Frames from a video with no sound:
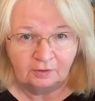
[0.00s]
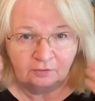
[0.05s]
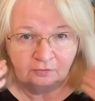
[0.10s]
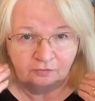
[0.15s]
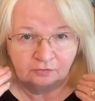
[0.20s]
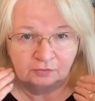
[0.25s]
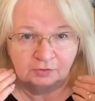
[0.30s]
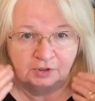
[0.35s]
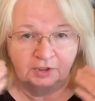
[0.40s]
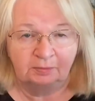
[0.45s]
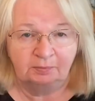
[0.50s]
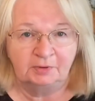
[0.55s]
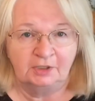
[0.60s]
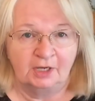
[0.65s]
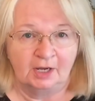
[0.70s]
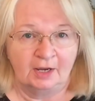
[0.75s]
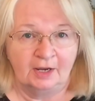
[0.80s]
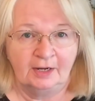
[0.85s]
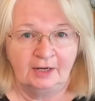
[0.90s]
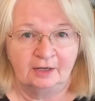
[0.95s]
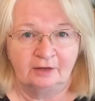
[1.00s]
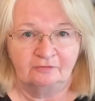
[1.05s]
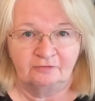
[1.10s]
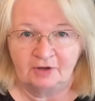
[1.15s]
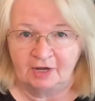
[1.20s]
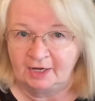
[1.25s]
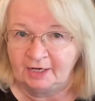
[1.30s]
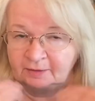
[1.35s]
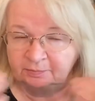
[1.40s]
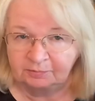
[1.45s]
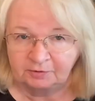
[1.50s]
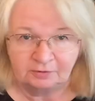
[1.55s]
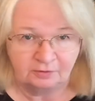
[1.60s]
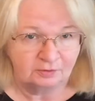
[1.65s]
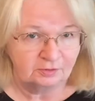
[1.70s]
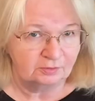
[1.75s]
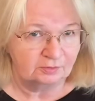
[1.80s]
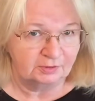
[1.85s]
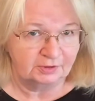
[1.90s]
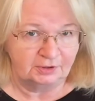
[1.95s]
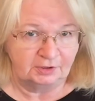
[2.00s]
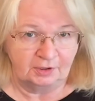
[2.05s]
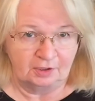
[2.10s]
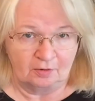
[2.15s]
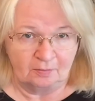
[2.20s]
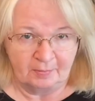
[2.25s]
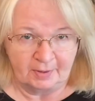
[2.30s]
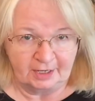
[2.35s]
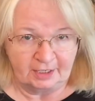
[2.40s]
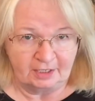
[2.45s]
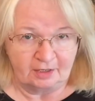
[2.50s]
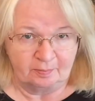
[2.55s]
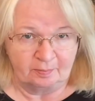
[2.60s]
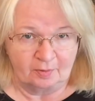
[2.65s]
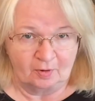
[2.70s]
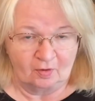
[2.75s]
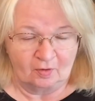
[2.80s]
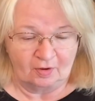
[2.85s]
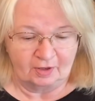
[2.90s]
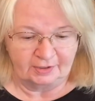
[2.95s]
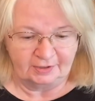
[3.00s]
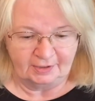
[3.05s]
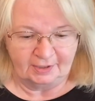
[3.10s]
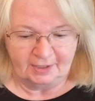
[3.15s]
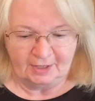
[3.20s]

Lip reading: forgive me, I have absolutely no makeup on.